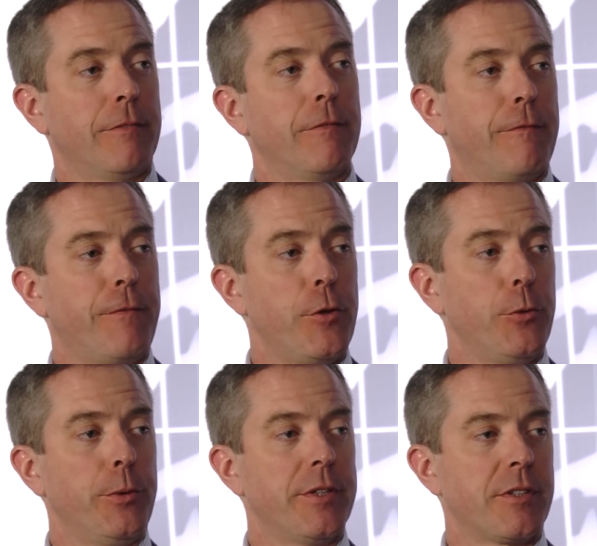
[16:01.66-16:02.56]

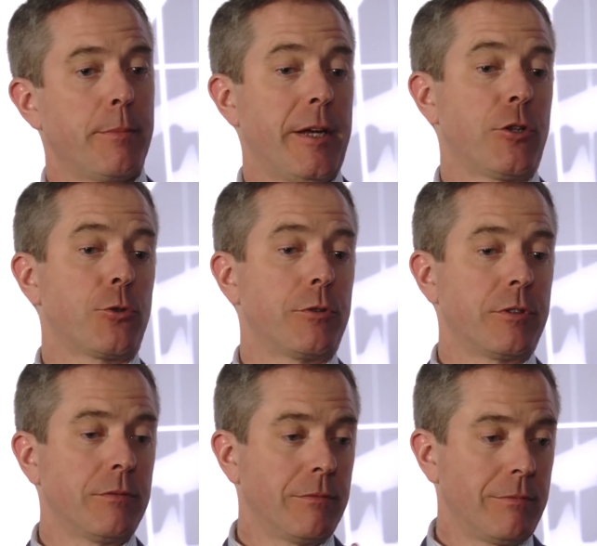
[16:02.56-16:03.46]
feud is to make
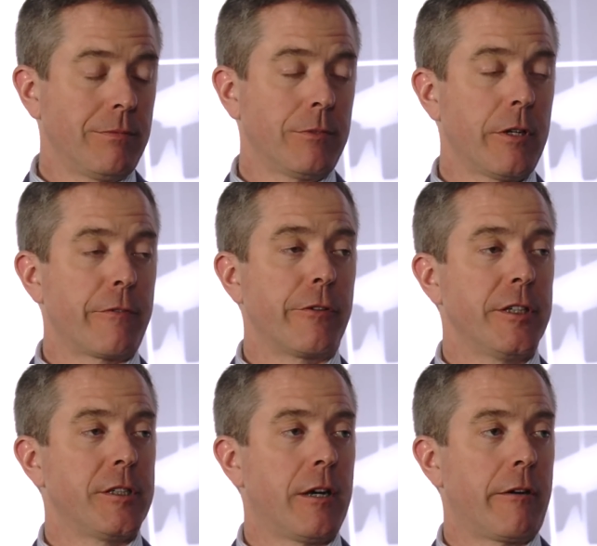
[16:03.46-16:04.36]
sure Governor
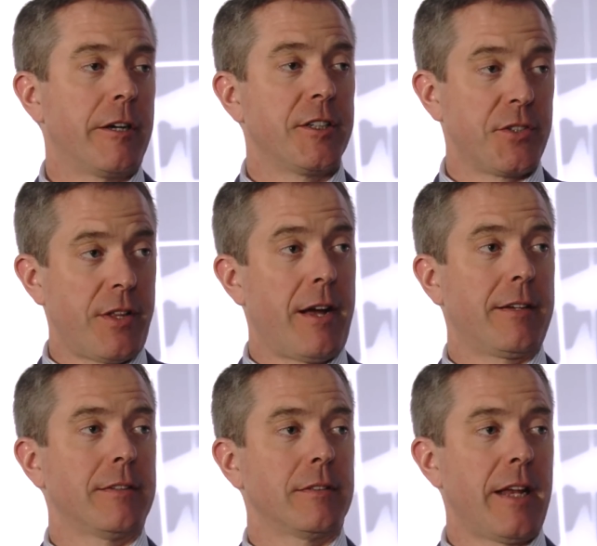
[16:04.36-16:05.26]
Ishihara does not
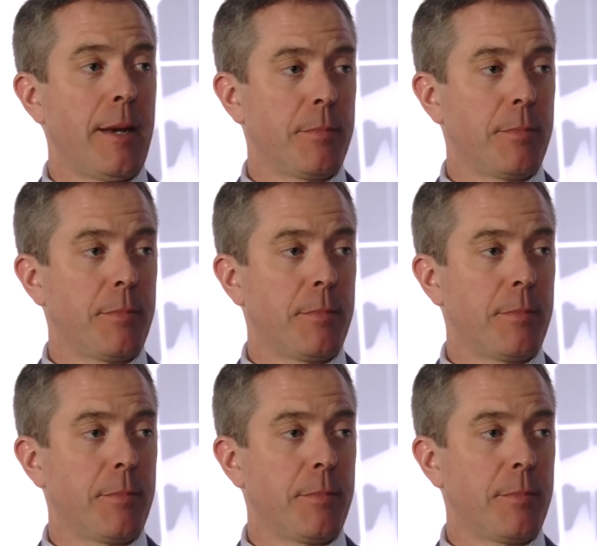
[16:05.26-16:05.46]
gain